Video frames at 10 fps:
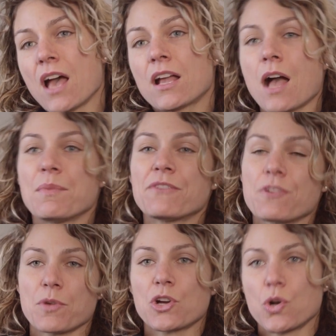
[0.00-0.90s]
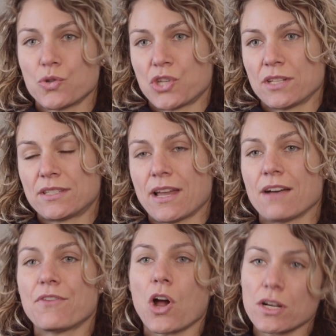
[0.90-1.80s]
coming our coaching
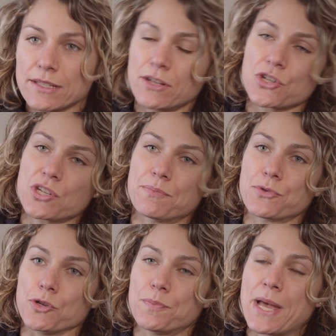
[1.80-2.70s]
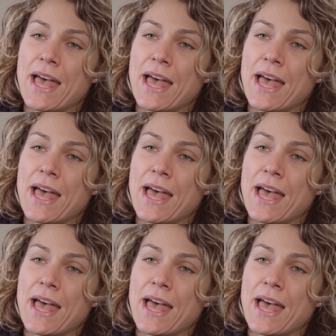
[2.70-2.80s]
staff, our leadership group.